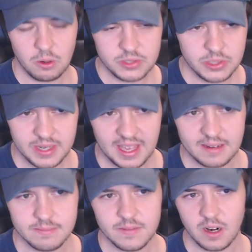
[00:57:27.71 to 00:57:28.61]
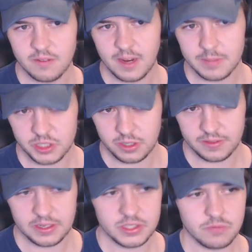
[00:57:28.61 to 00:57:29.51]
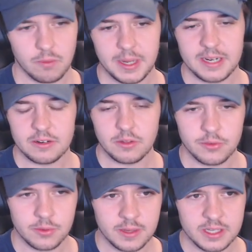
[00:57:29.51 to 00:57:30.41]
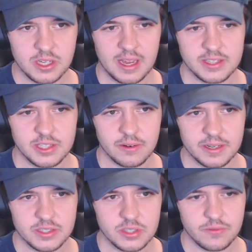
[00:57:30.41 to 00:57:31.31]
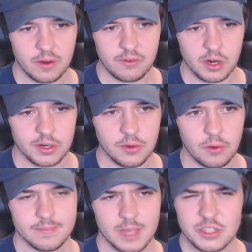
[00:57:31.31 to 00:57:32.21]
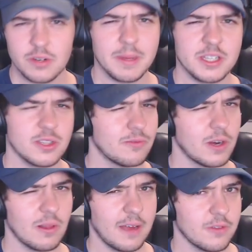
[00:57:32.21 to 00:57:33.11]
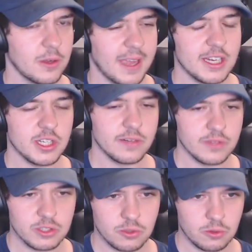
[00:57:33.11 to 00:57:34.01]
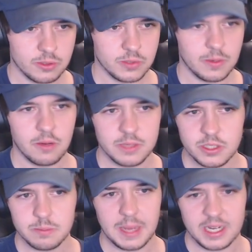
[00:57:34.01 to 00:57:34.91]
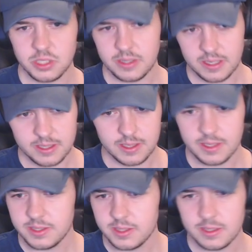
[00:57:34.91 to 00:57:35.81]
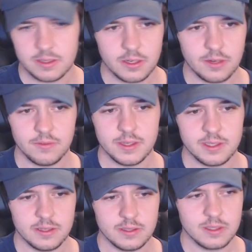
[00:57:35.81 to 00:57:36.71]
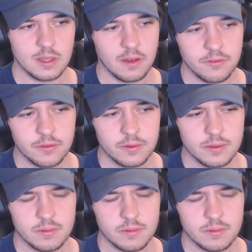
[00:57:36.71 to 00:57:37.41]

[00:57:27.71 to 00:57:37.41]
Also, again, very famous shot that is repeated through the entire series. Very, very cool. I should mention the real-life location of the school as well, which actually exists, and you can visit and stuff.